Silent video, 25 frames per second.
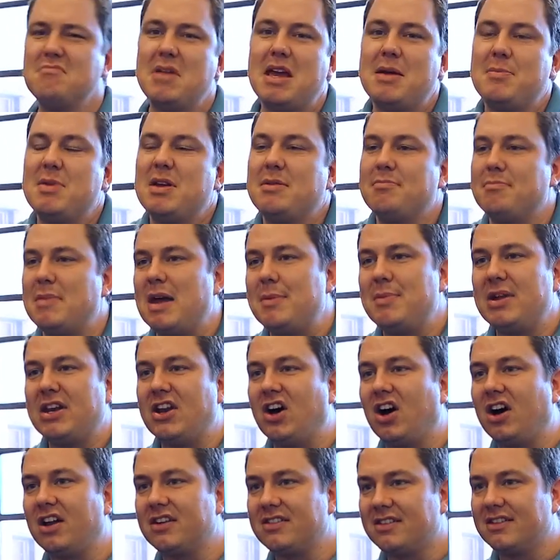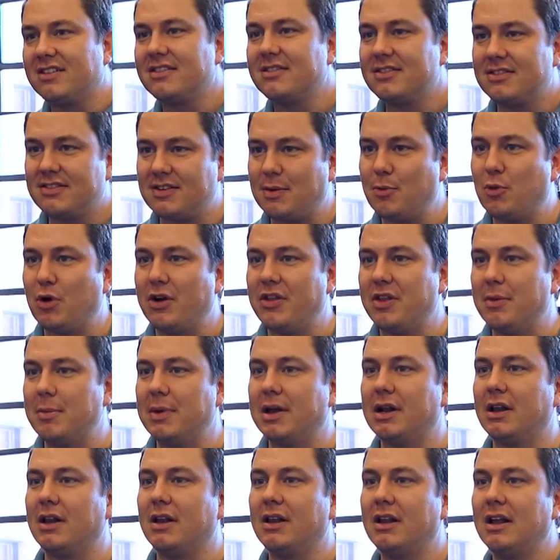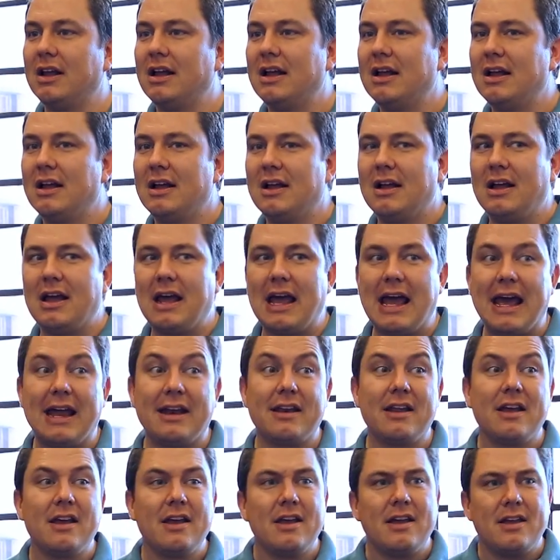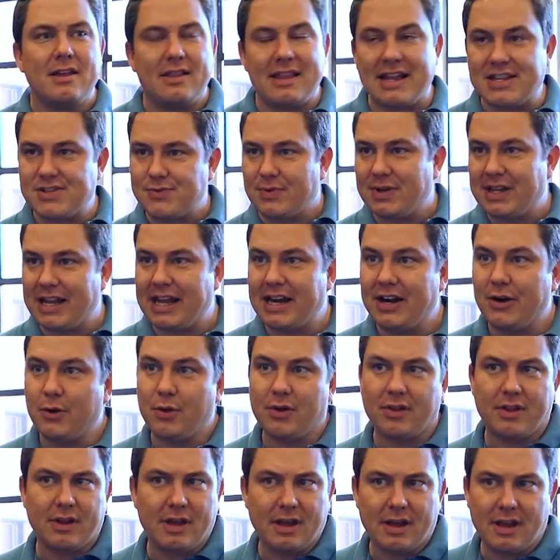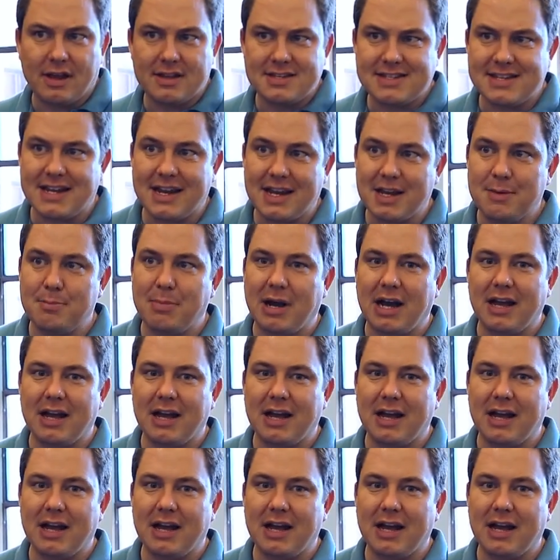maybe, maybe not, somewhere in the middle. And that's related to a second